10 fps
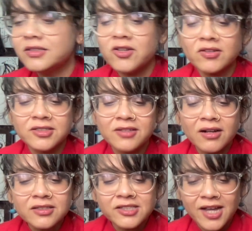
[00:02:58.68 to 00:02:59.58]
Dr.
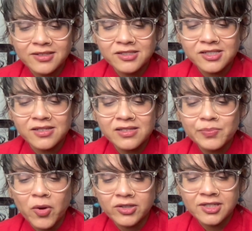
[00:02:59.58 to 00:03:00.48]
Rangan Chatterjee's
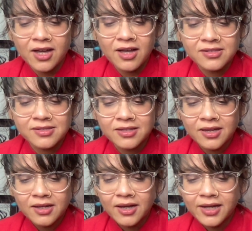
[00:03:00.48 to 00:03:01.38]
podcast.
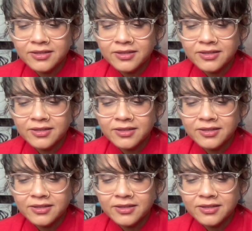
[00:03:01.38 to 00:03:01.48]
I